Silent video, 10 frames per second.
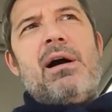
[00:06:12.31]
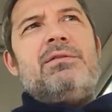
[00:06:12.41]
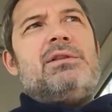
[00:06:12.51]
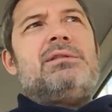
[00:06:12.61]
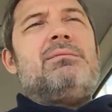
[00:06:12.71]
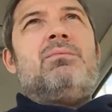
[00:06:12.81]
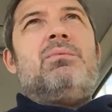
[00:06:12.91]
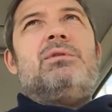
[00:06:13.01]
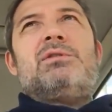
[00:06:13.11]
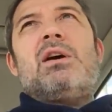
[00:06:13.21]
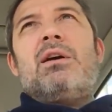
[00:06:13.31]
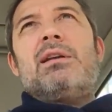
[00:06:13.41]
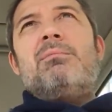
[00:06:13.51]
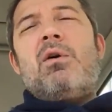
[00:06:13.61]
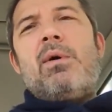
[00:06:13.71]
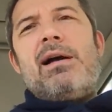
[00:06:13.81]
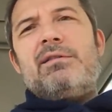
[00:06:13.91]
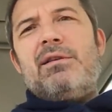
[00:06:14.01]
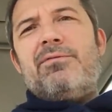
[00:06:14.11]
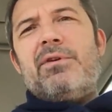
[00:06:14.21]
I just was talking to
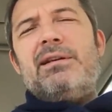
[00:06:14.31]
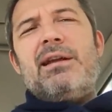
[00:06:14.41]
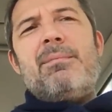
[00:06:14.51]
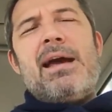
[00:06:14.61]
Boaz in a friendly